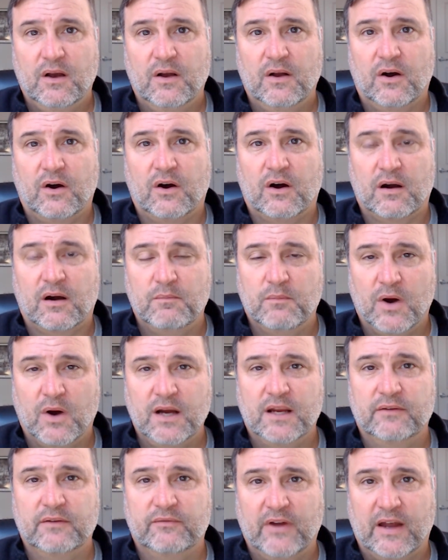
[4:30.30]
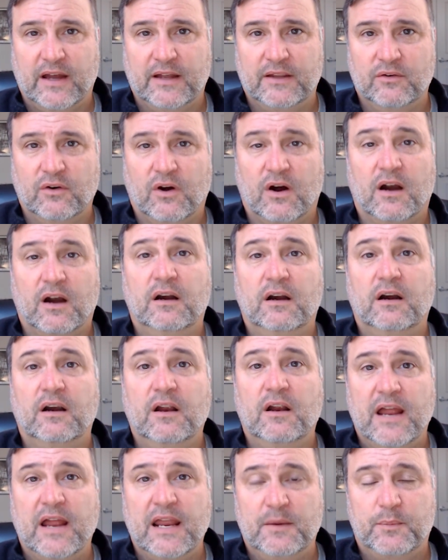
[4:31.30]
our market value, our
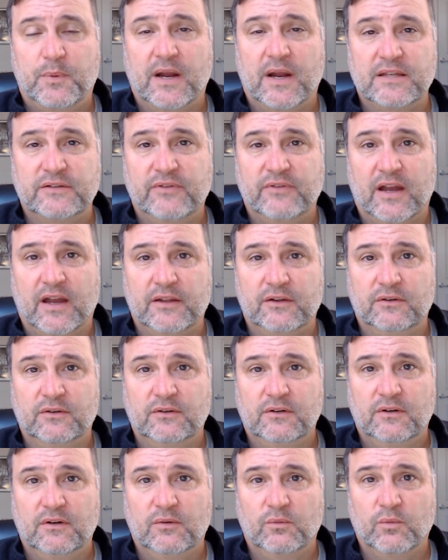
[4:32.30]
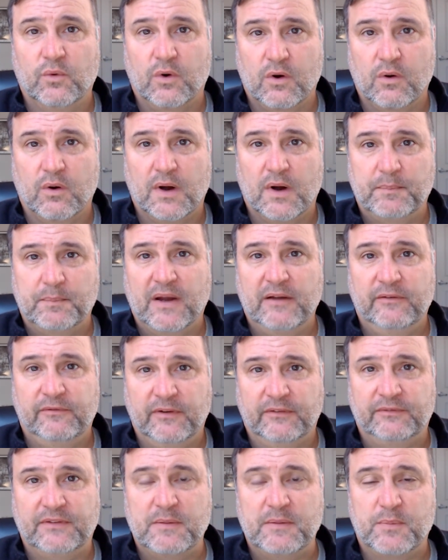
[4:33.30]
enterprise value, will go up by
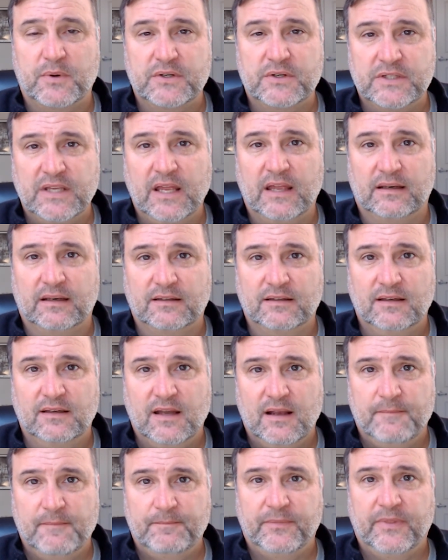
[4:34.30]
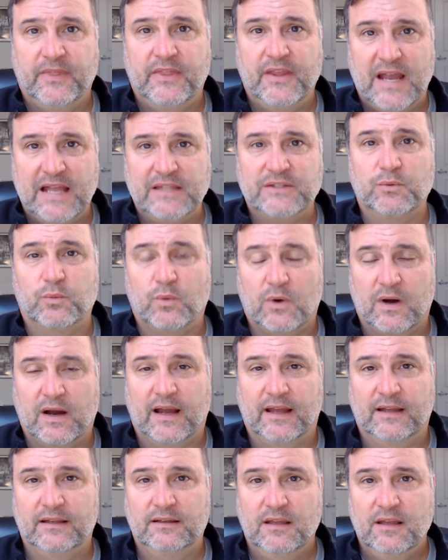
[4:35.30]
50%. That's
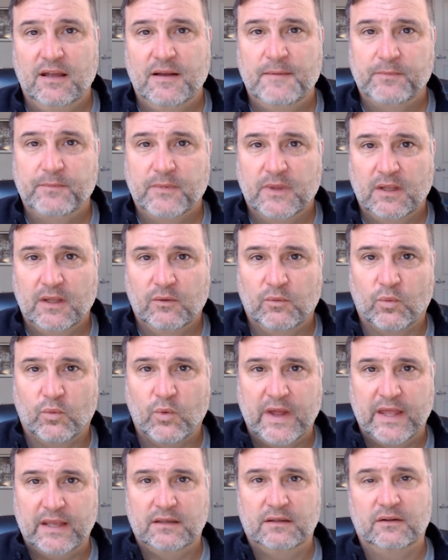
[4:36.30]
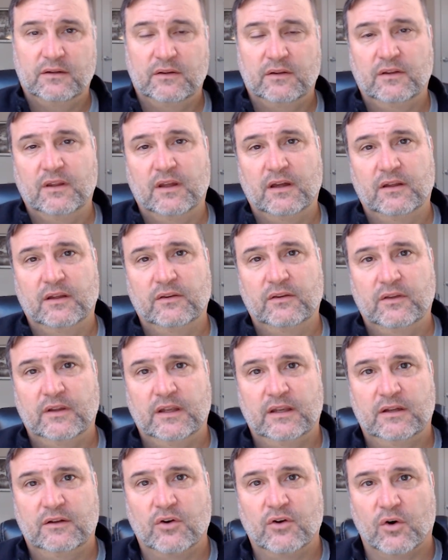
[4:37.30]
why when the,
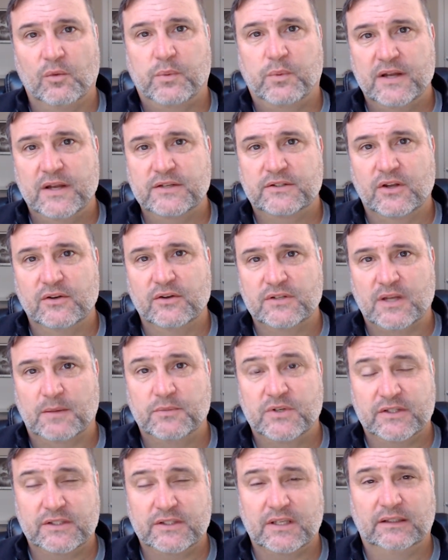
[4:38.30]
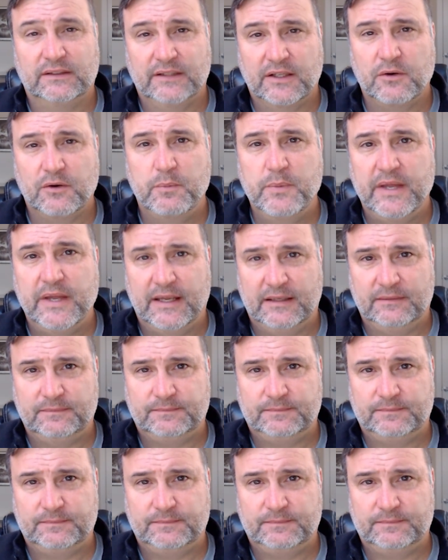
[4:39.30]
the gold price goes up just a little bit,